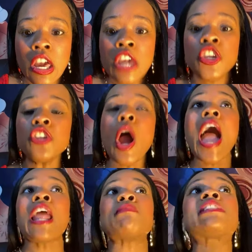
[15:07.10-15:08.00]
You know,
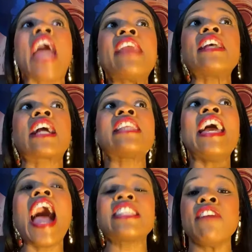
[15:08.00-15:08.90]
and I'm saying this because it
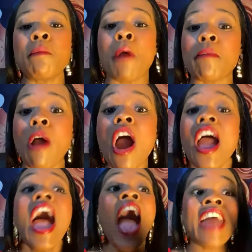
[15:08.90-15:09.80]
has even broken my heart.
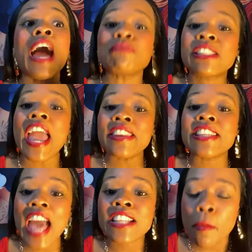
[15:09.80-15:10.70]
And I'm saying this
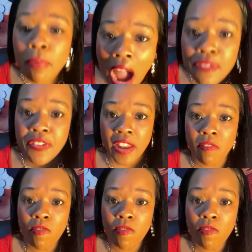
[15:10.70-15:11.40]
as a prophet.